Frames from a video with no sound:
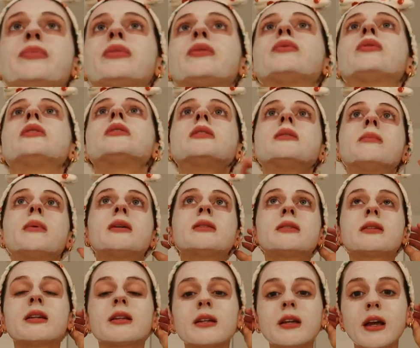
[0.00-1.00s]
the rest of my
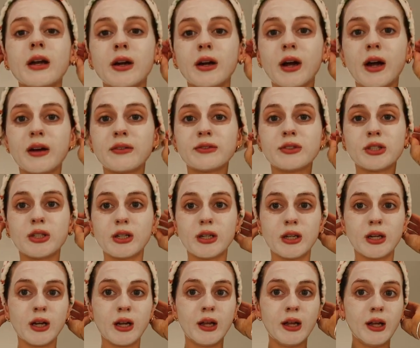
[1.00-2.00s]
skincare
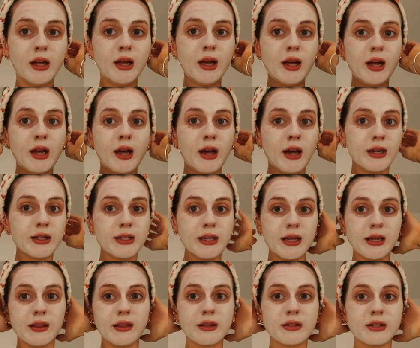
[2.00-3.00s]
after I
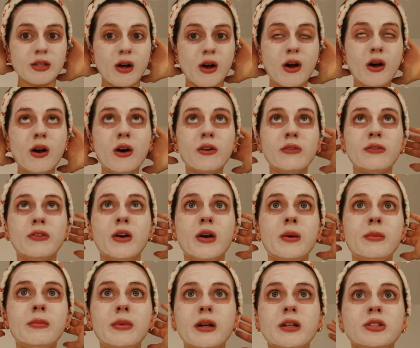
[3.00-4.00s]
take this off,
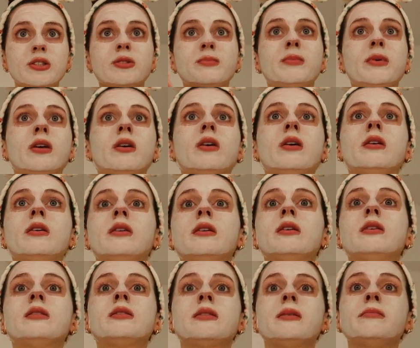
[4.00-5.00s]
but I just put
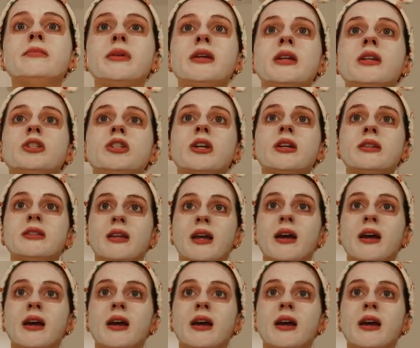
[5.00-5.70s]
on some PJs.